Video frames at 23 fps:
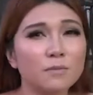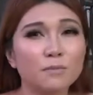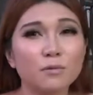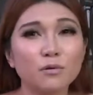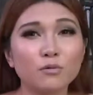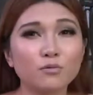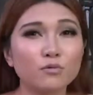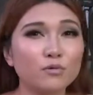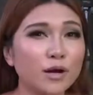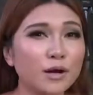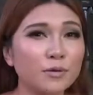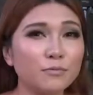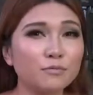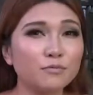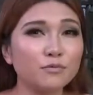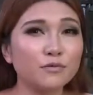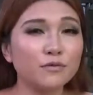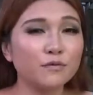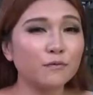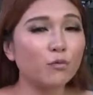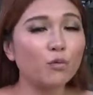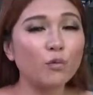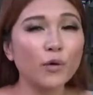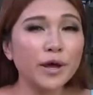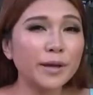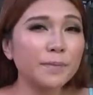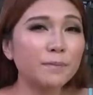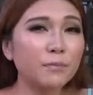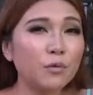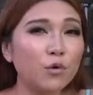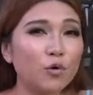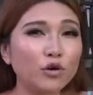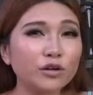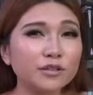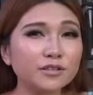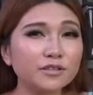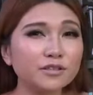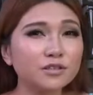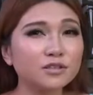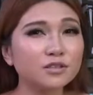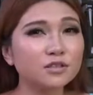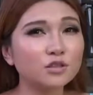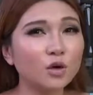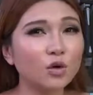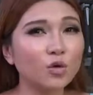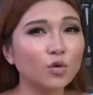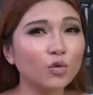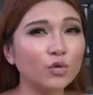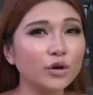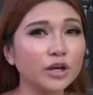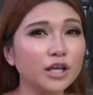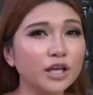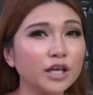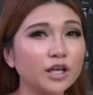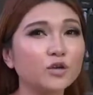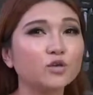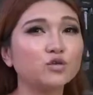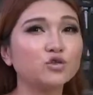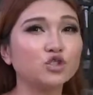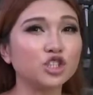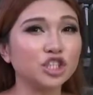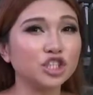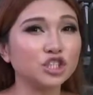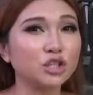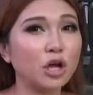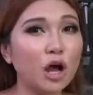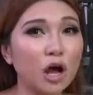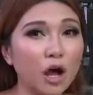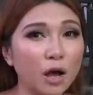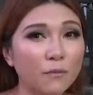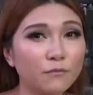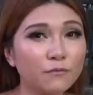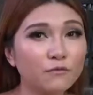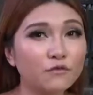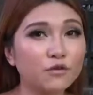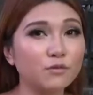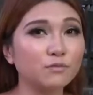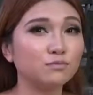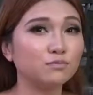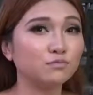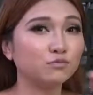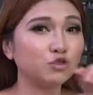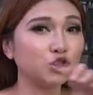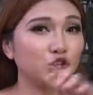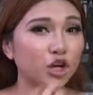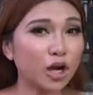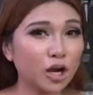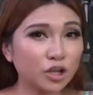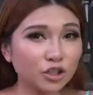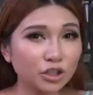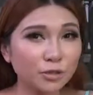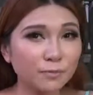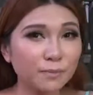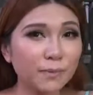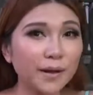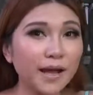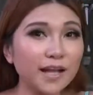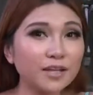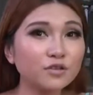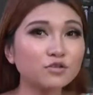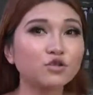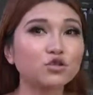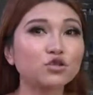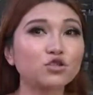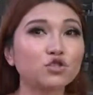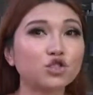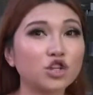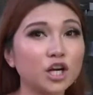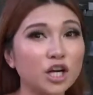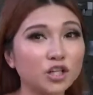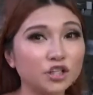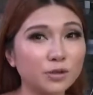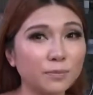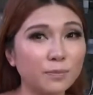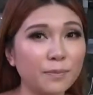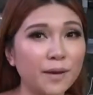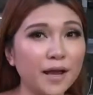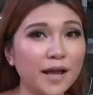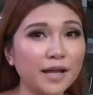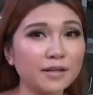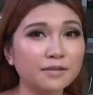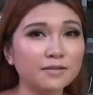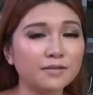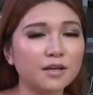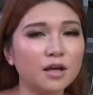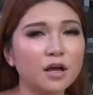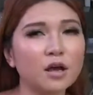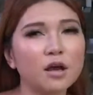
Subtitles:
programmed with waypoints so it could just hop from charging pad to charging pad.